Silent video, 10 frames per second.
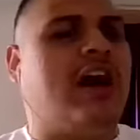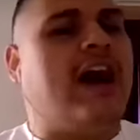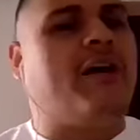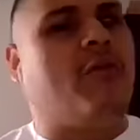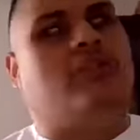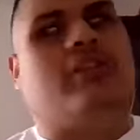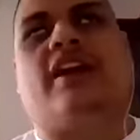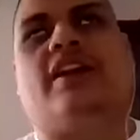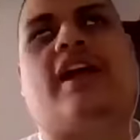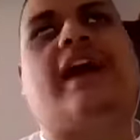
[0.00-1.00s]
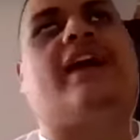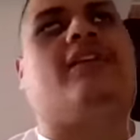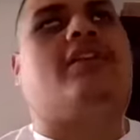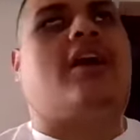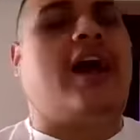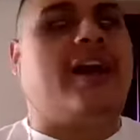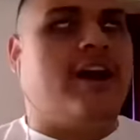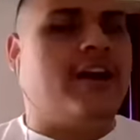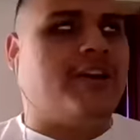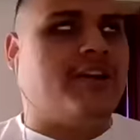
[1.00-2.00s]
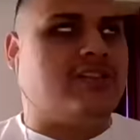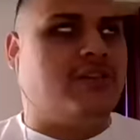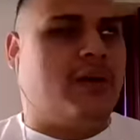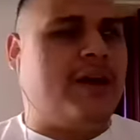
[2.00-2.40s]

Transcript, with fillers: I don't like that. I, I honestly don't.